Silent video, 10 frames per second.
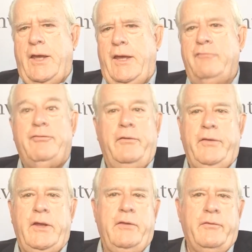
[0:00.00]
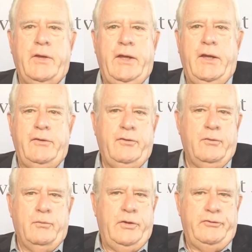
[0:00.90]
If, on the other hand,
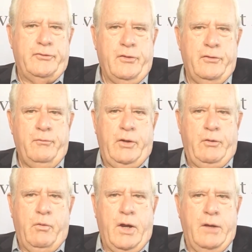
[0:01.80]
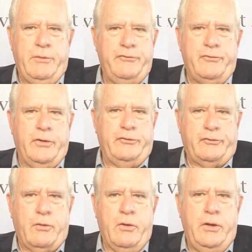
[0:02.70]
your return requirements are
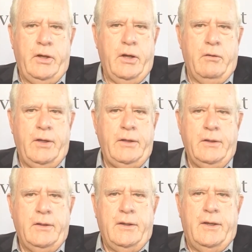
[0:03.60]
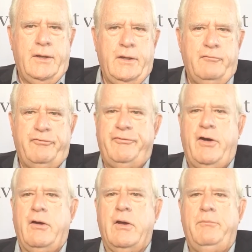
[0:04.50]
extraordinary,
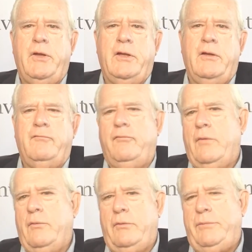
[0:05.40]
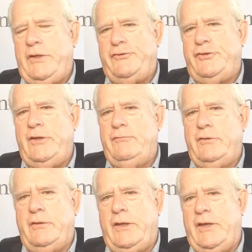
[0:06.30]
far above what would be achieved
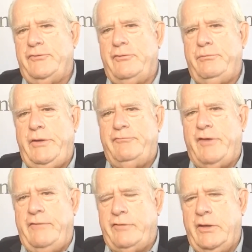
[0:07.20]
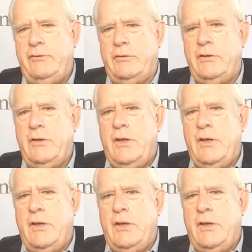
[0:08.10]
in the S&P 500,